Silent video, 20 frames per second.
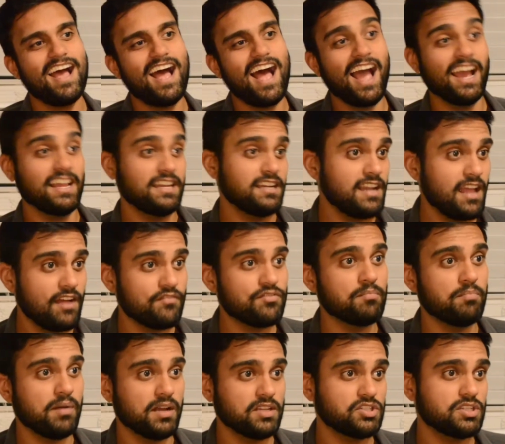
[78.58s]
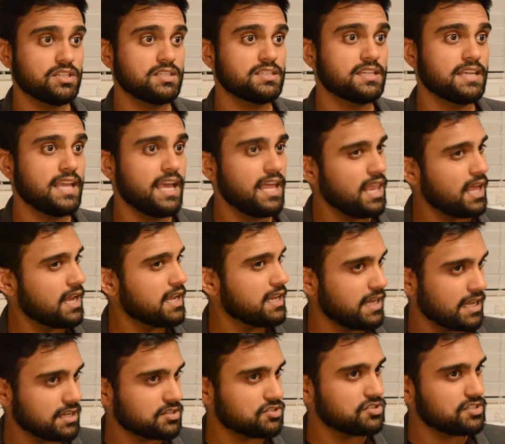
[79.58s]
I didn't have the budget to get like an
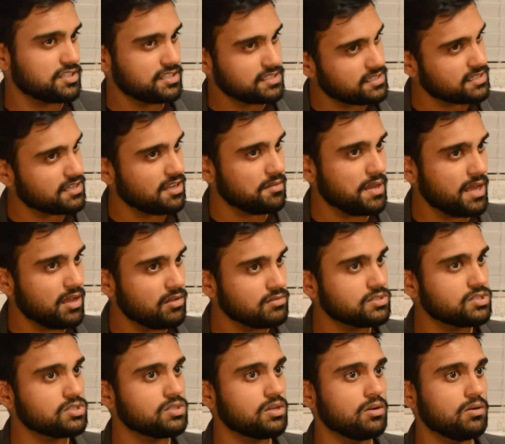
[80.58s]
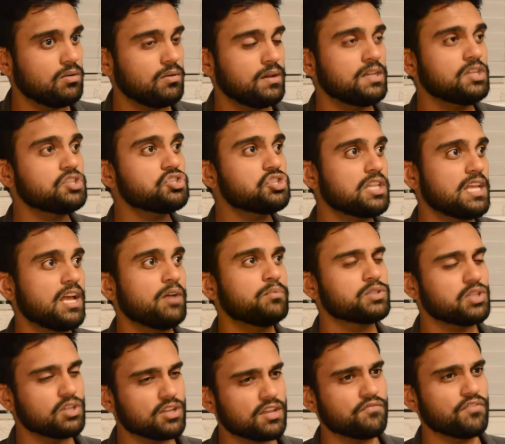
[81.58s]
exorcist to come out, so initially I
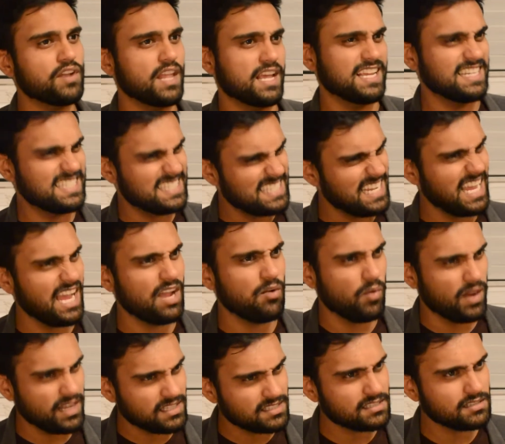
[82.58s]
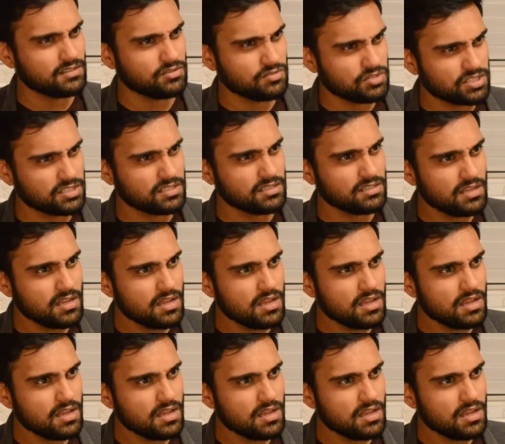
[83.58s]
was looking for like a DIY solution.